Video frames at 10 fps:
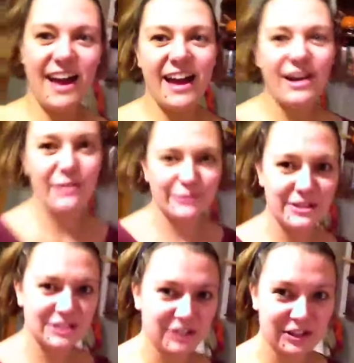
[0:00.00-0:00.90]
I
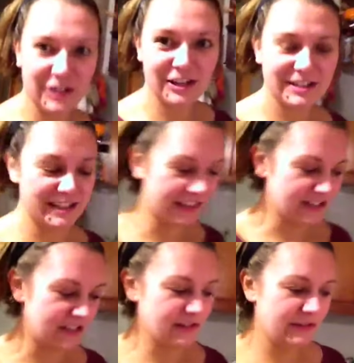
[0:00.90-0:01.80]
offered to cook
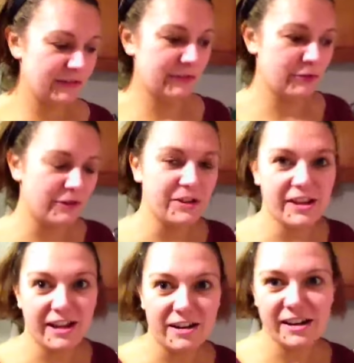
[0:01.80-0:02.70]
dinner for
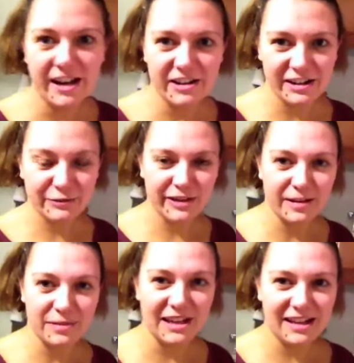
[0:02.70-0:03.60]
the Nari
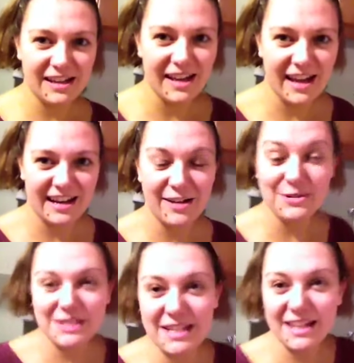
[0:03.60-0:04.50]
family, and I
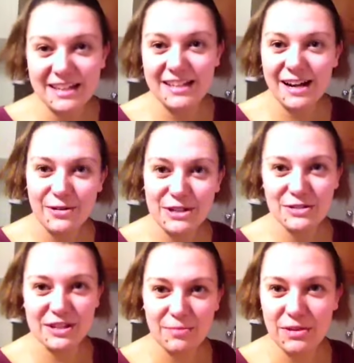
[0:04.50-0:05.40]
was thinking that I would
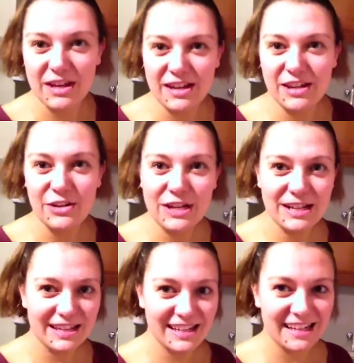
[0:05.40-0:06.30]
do something
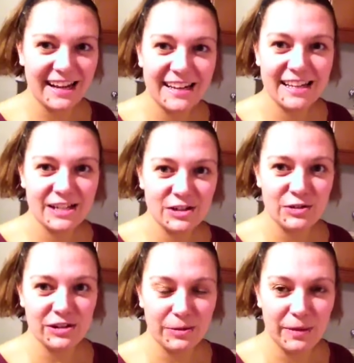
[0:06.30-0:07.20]
uniquely Canadian or
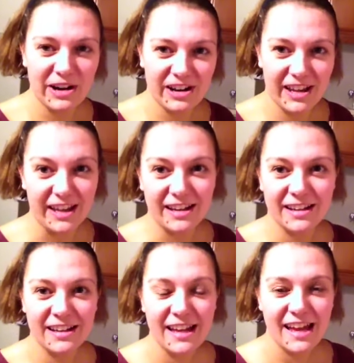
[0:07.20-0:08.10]
North
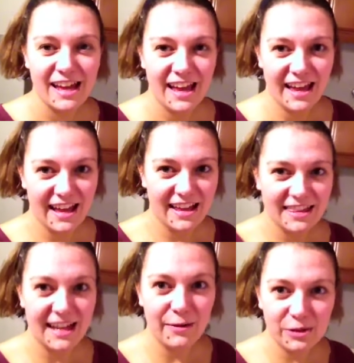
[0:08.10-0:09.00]
American.
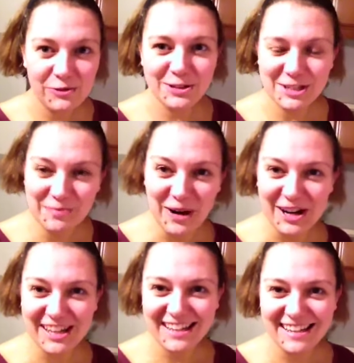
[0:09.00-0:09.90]
And then I went over to the
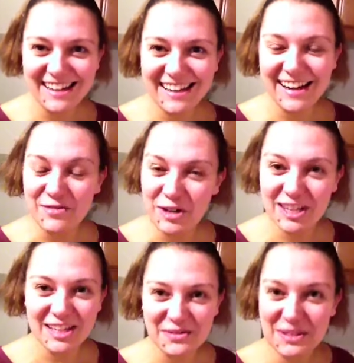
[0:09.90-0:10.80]
market and
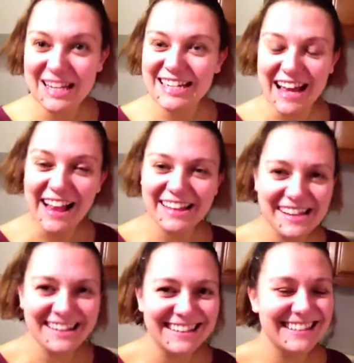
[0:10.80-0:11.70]
everything was
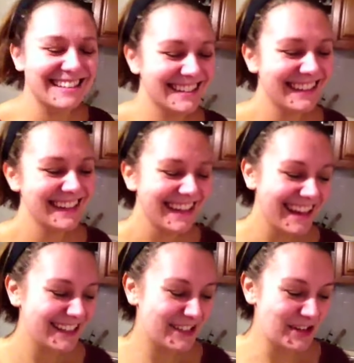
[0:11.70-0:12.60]
Italian.
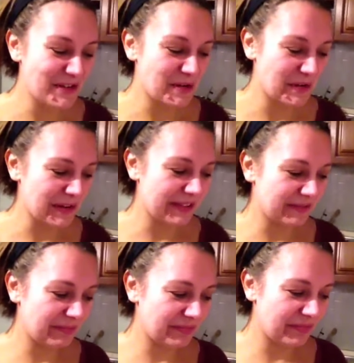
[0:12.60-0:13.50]
So
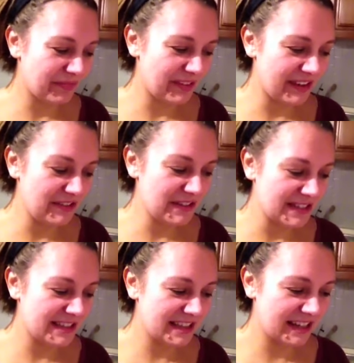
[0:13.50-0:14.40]
it
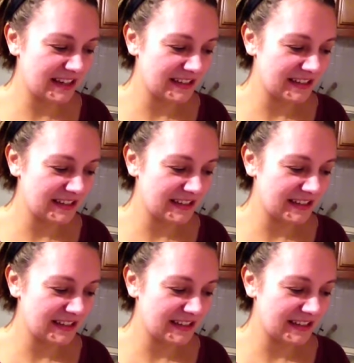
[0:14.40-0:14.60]
was